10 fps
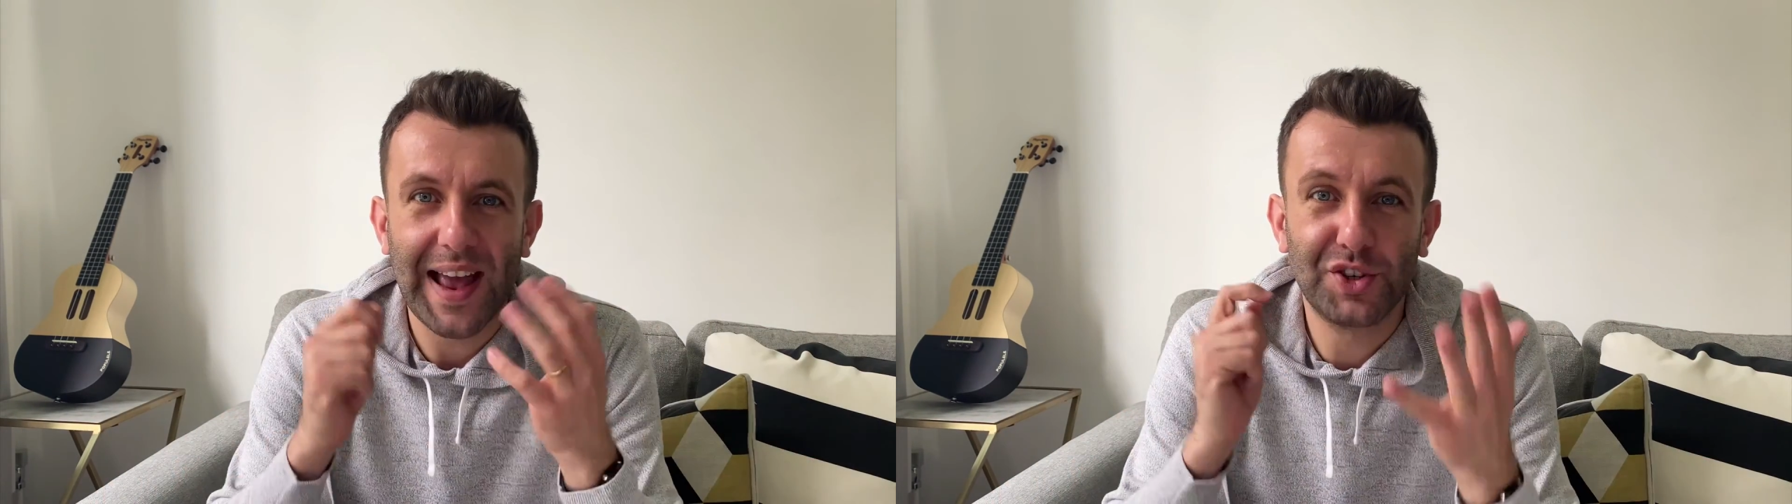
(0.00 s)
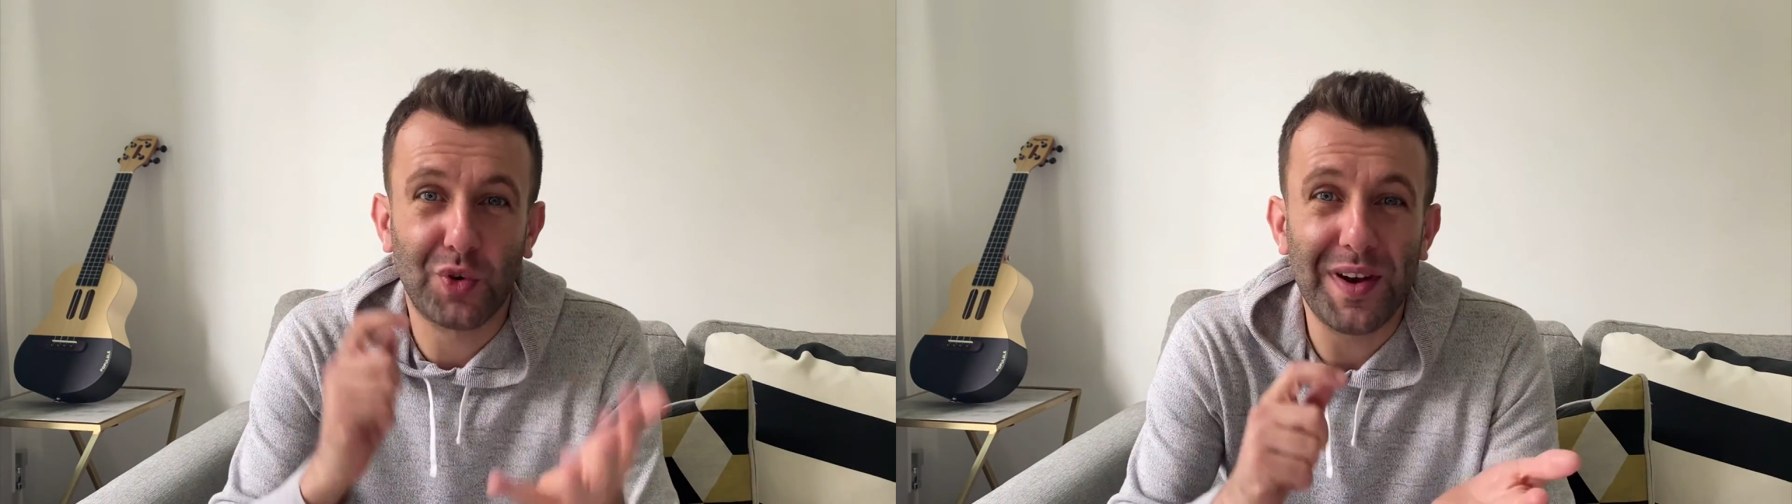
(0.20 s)

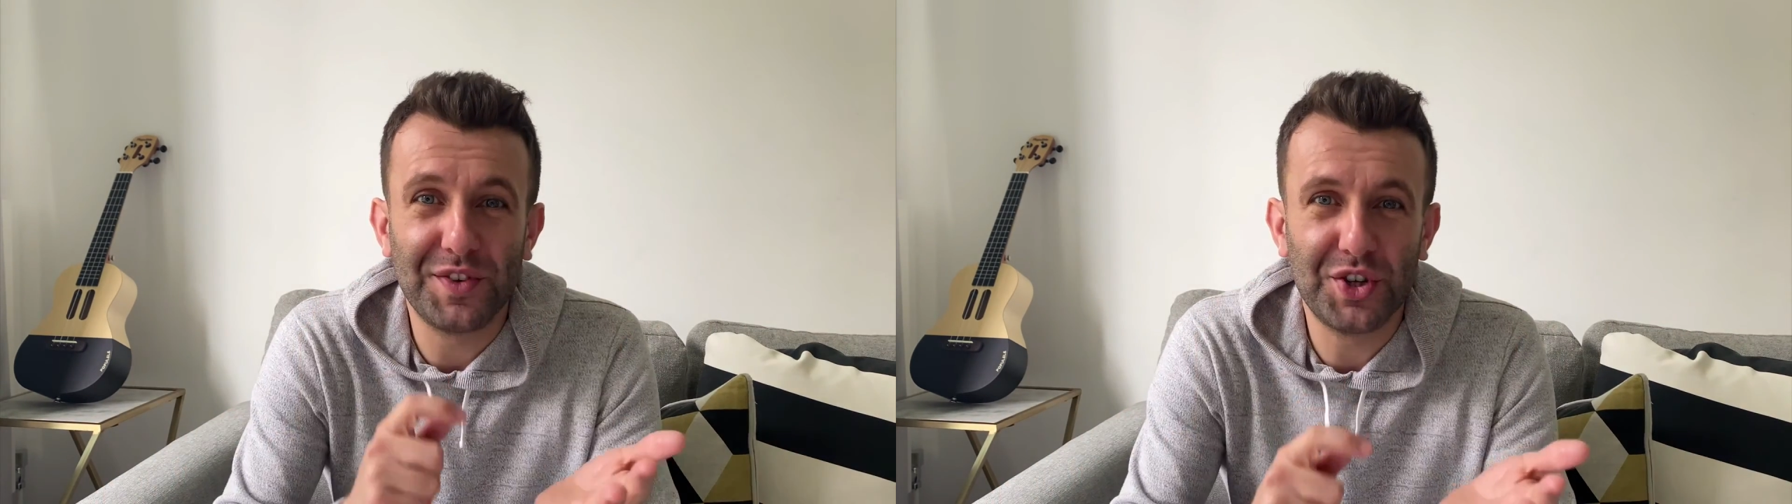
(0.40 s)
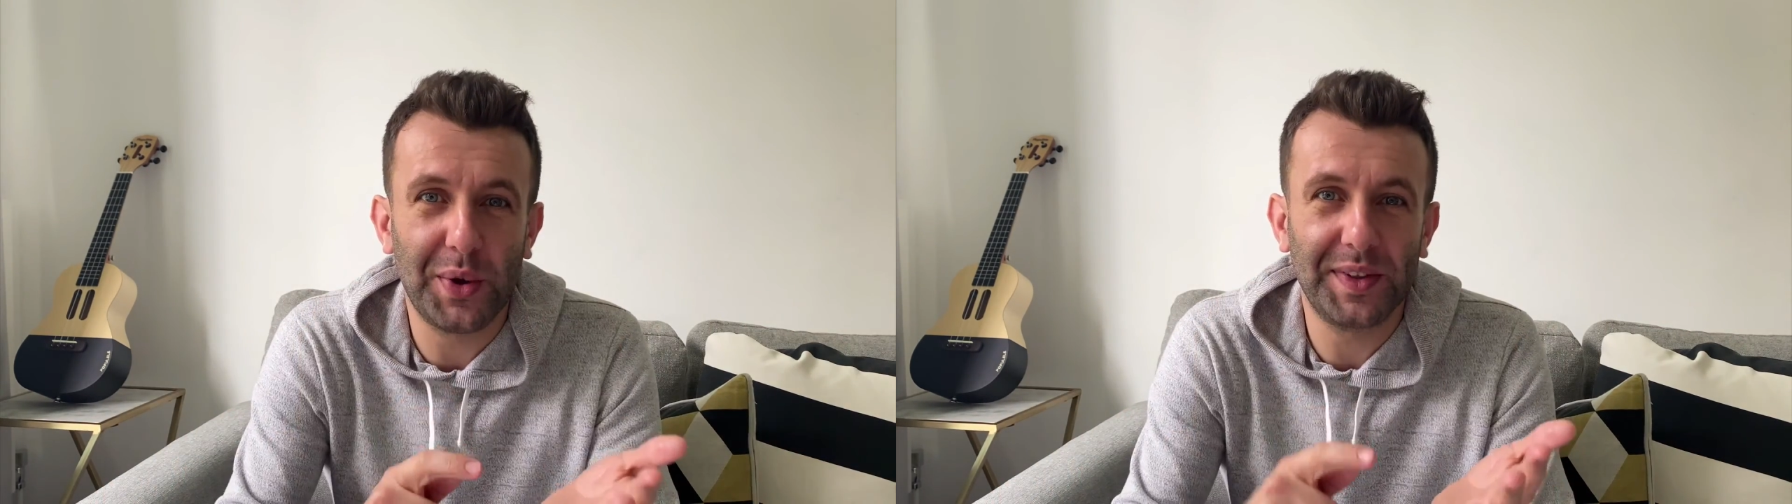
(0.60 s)
It's great
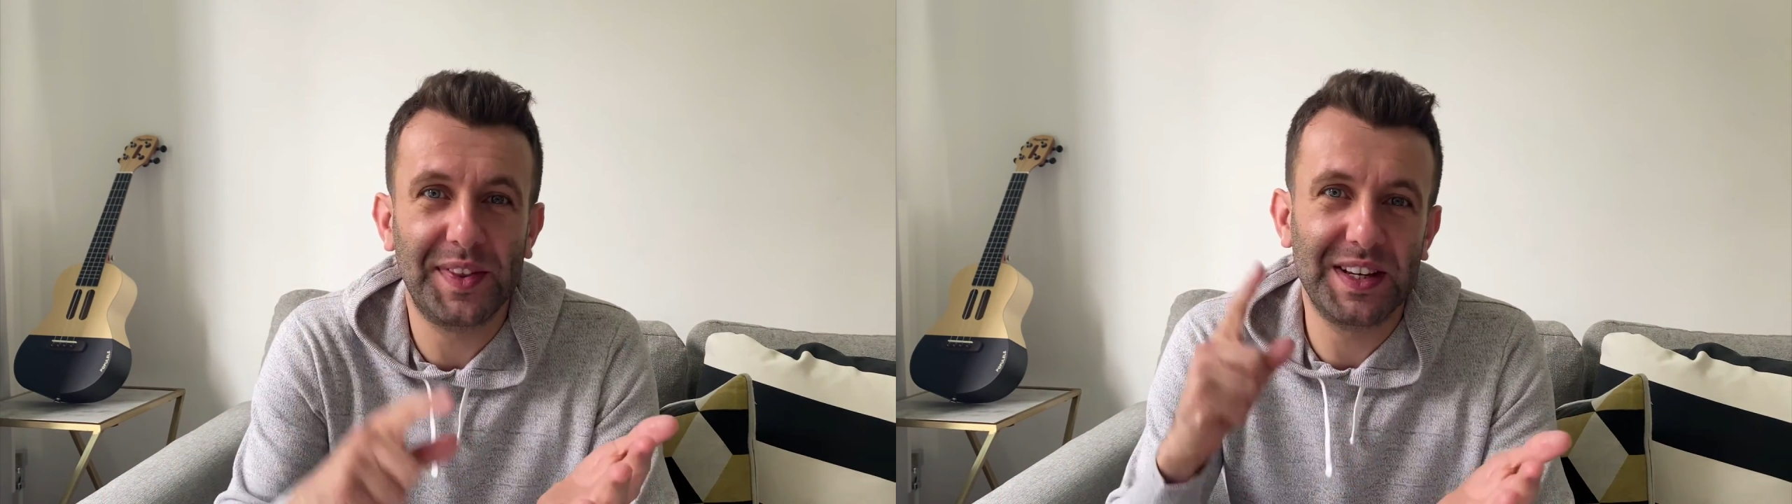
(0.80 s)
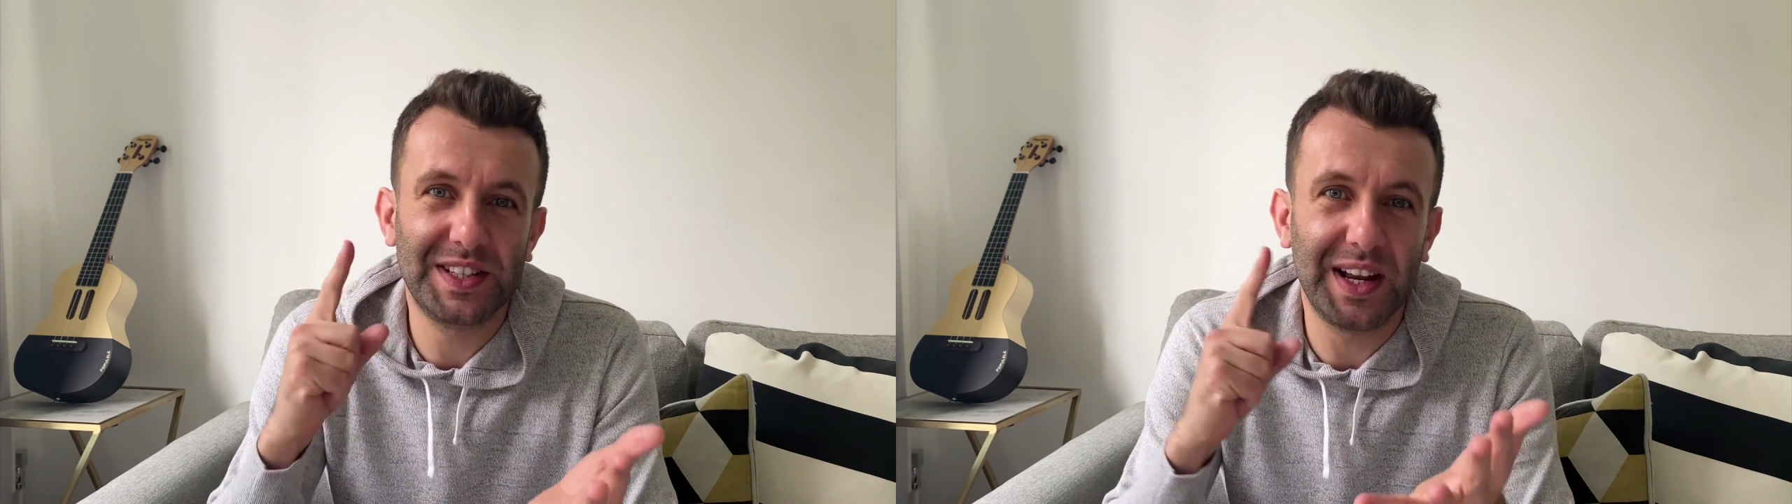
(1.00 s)
for showing
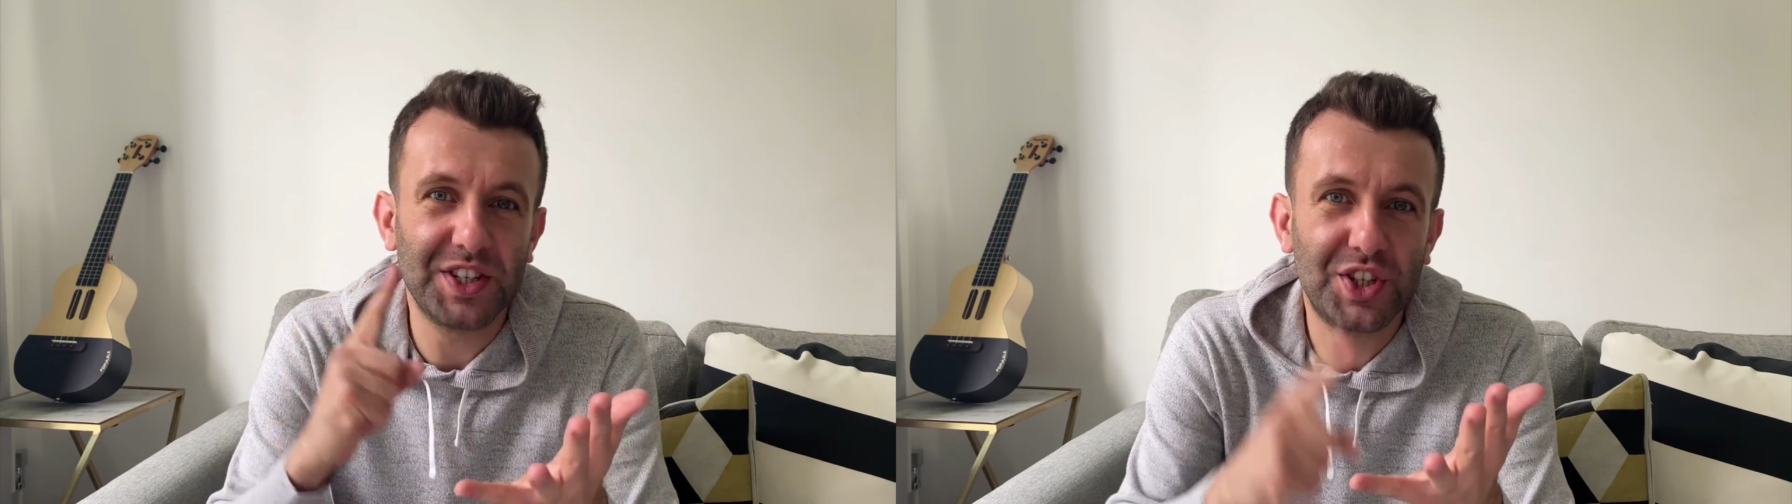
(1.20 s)
things like